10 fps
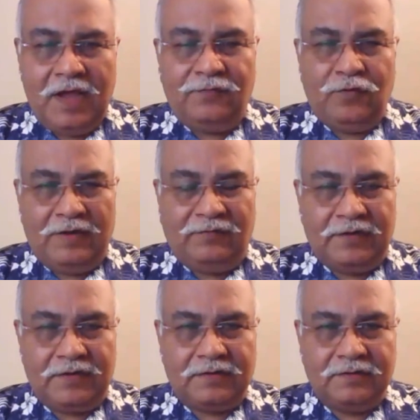Have you
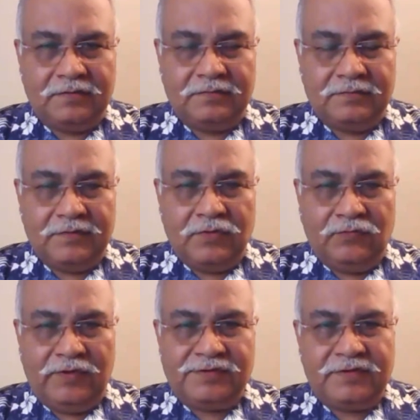ever
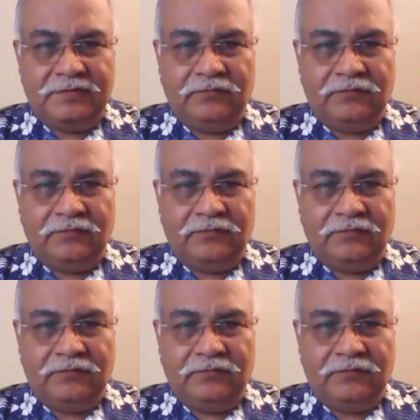faced